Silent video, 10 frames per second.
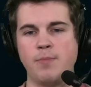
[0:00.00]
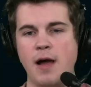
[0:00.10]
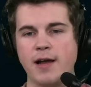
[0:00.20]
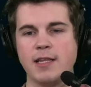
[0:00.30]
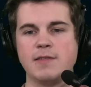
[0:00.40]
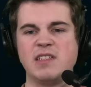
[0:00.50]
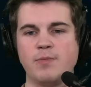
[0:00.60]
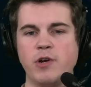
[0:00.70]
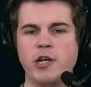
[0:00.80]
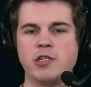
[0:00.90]
pockets of
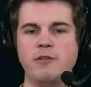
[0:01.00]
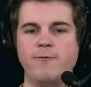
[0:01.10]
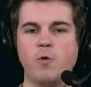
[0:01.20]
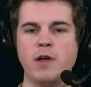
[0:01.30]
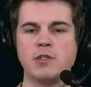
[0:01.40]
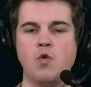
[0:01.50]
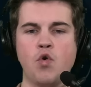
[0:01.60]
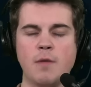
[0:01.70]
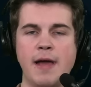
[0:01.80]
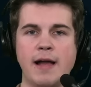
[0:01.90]
separation for his
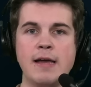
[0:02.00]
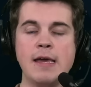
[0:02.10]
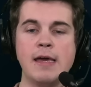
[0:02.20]
quarterback.